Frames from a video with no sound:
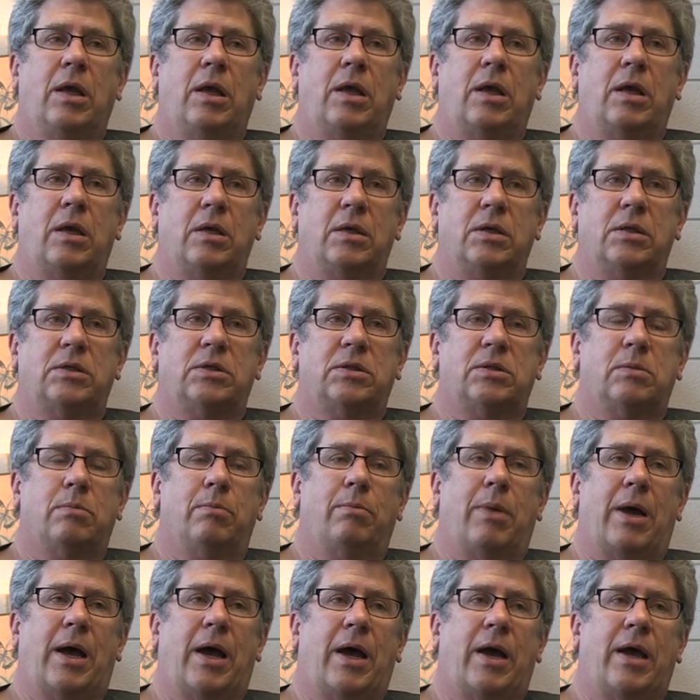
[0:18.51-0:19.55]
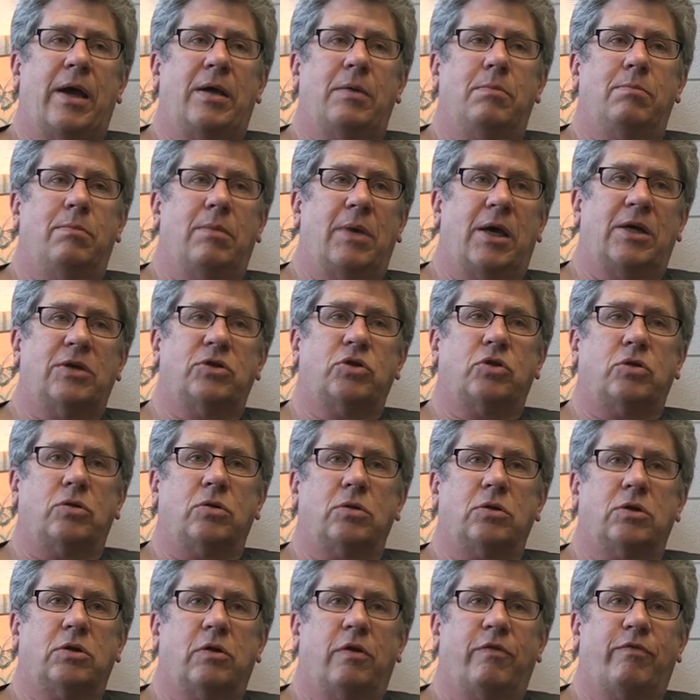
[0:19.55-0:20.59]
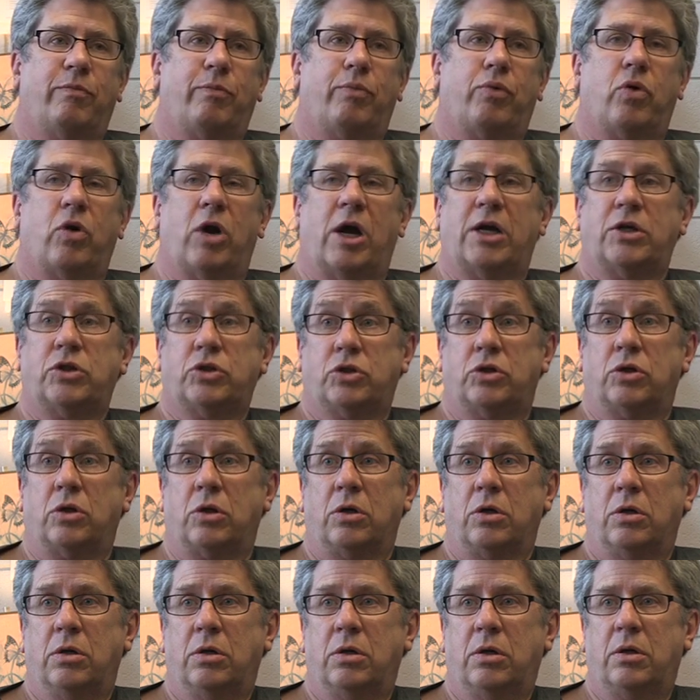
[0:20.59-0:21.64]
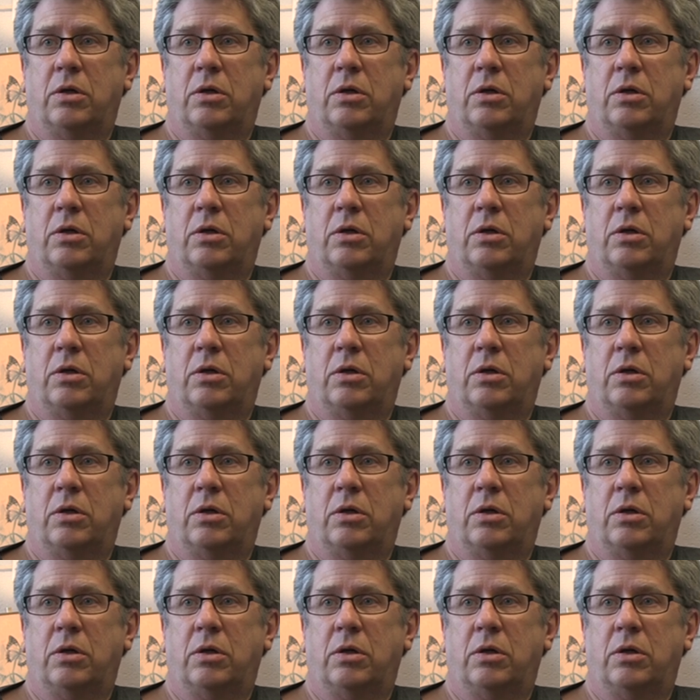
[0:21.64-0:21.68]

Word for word: is by measures of pressure